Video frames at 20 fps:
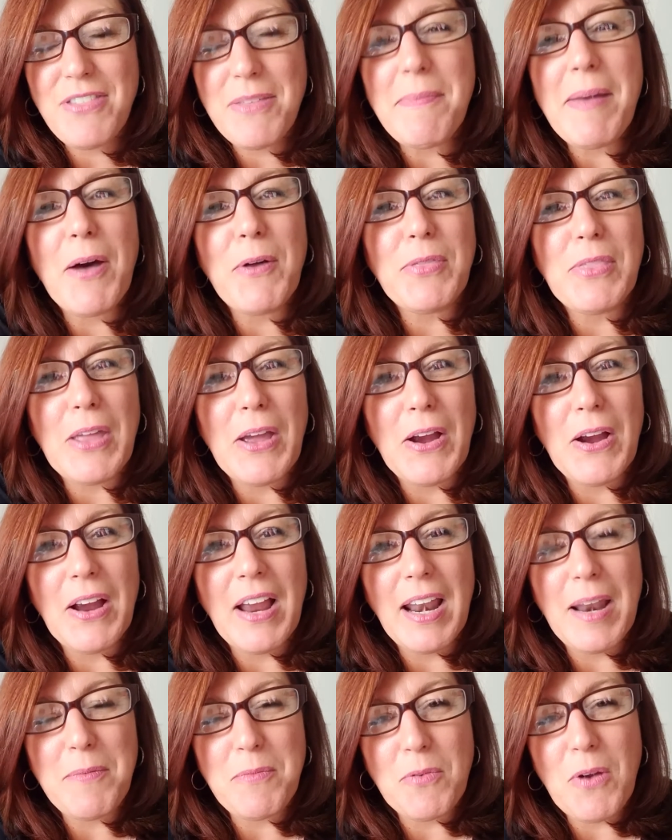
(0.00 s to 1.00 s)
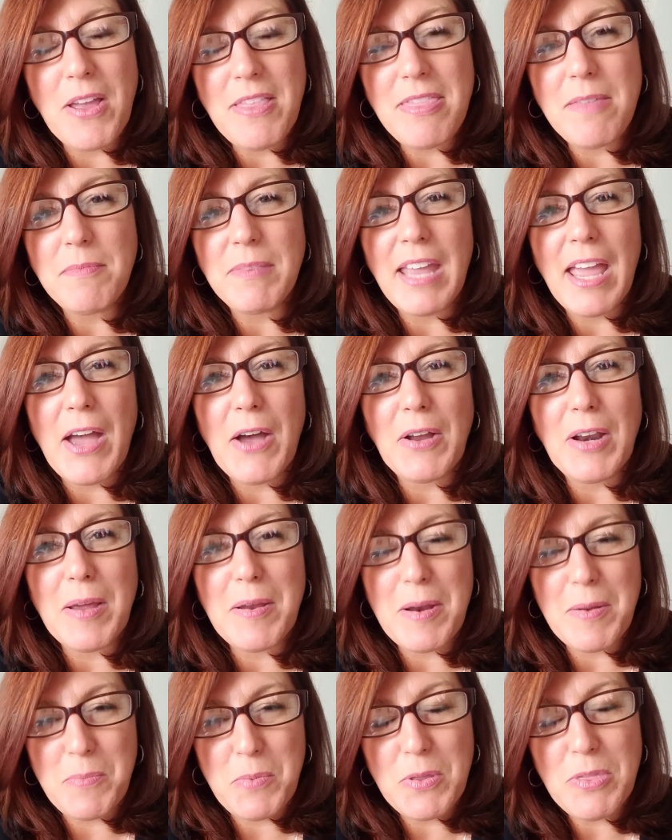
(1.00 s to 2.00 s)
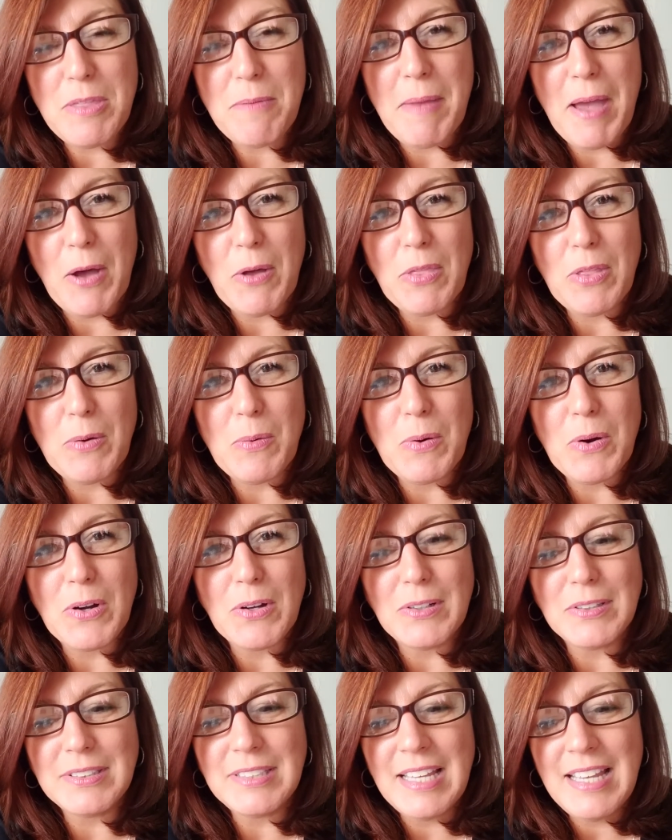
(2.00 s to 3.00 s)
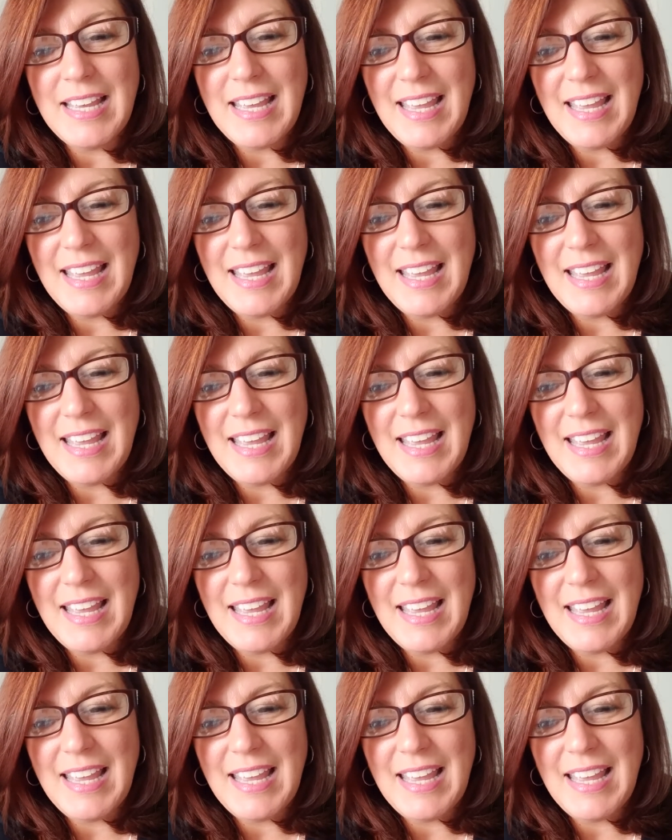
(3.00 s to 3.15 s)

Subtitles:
them out there and I write them down and I put them out in the world.